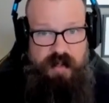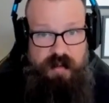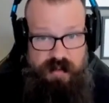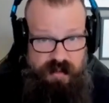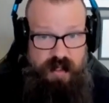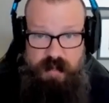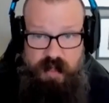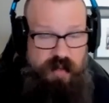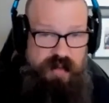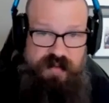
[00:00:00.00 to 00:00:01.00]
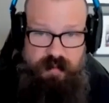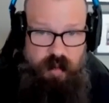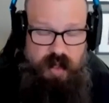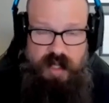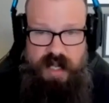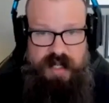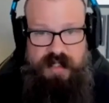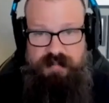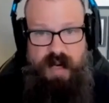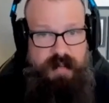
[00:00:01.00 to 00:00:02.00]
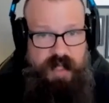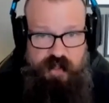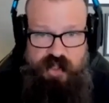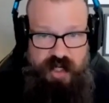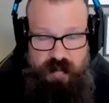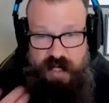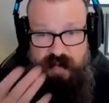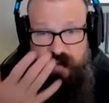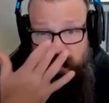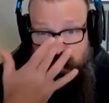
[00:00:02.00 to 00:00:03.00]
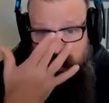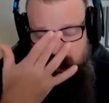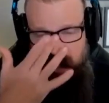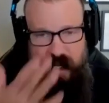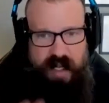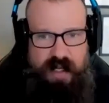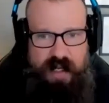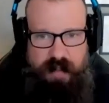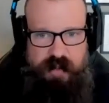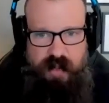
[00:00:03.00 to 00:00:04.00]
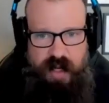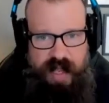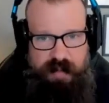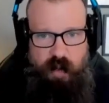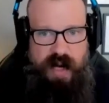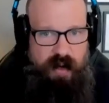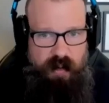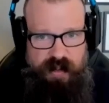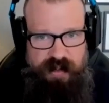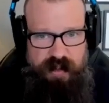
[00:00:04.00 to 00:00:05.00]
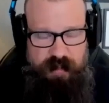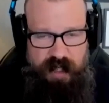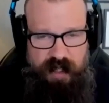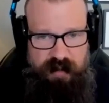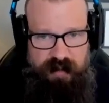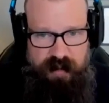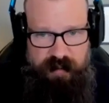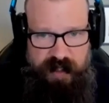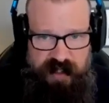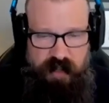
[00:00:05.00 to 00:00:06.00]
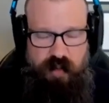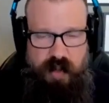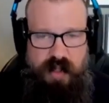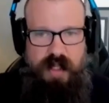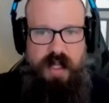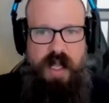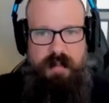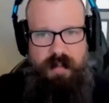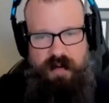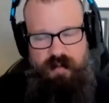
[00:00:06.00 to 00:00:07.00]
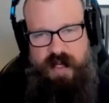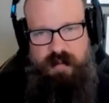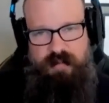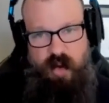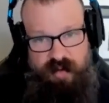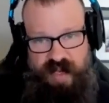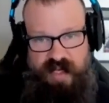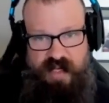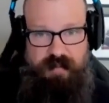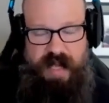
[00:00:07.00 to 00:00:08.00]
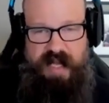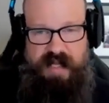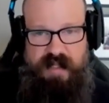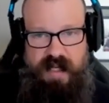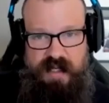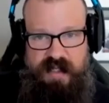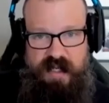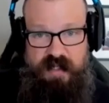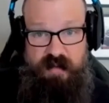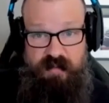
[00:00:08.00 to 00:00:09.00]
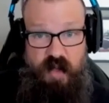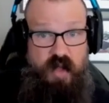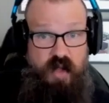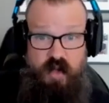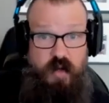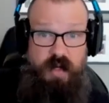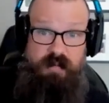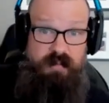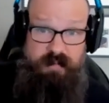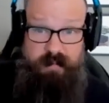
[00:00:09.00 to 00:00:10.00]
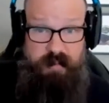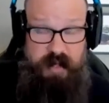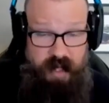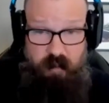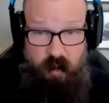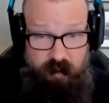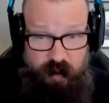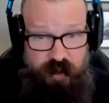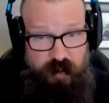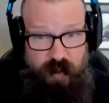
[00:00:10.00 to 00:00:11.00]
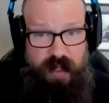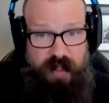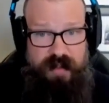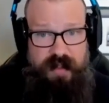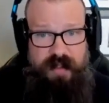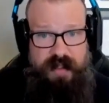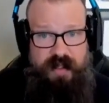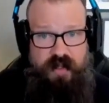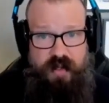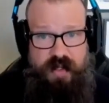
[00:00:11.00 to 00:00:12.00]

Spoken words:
used. It's going to be used for more clients, probably at shitty rates. And I'm just going to add more hours to my schedule. But if we motivate capacity in the sense of you can become more of what you want, you